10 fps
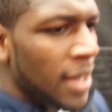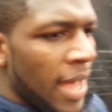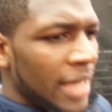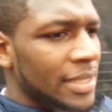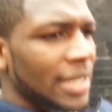
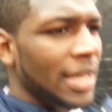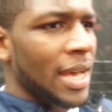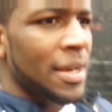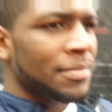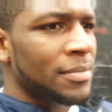Actually,
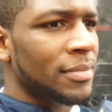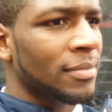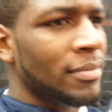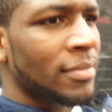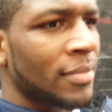
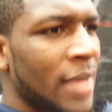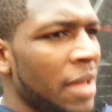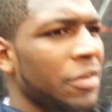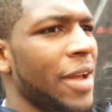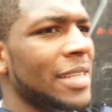I
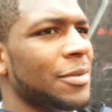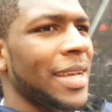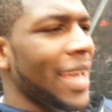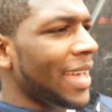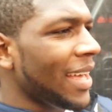haven't
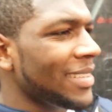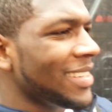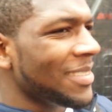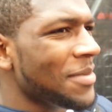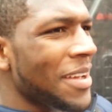graduated
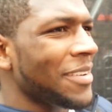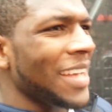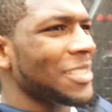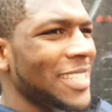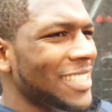yet.
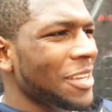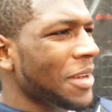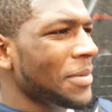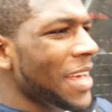Graduation's still coming